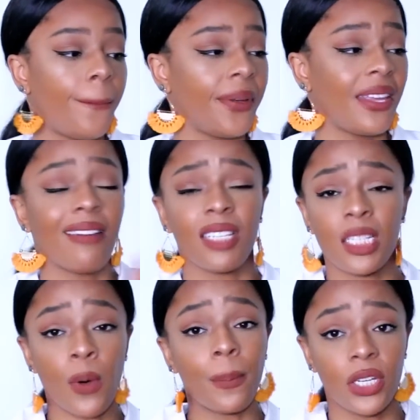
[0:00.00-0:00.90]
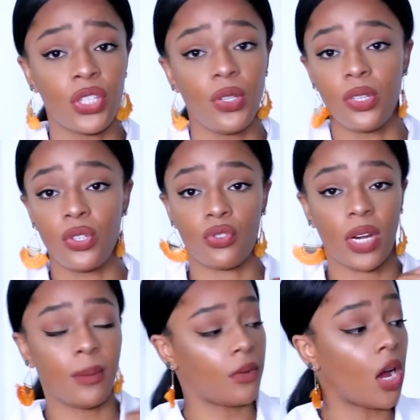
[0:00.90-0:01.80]
But yeah, this is probably a student's
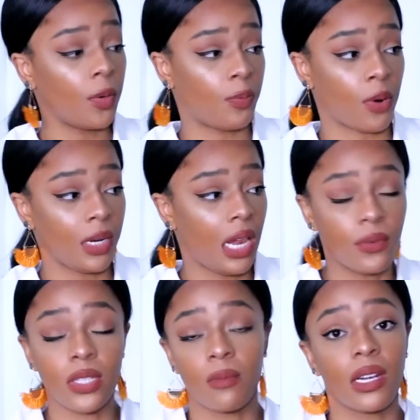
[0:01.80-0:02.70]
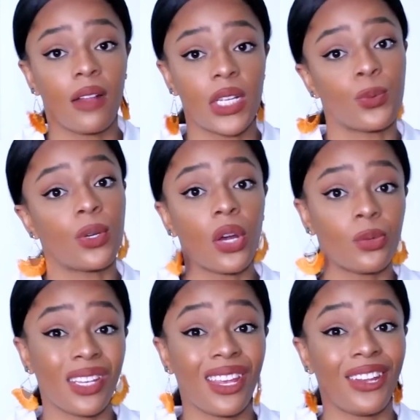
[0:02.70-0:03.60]
dream. I would have probably loved something like this when I was at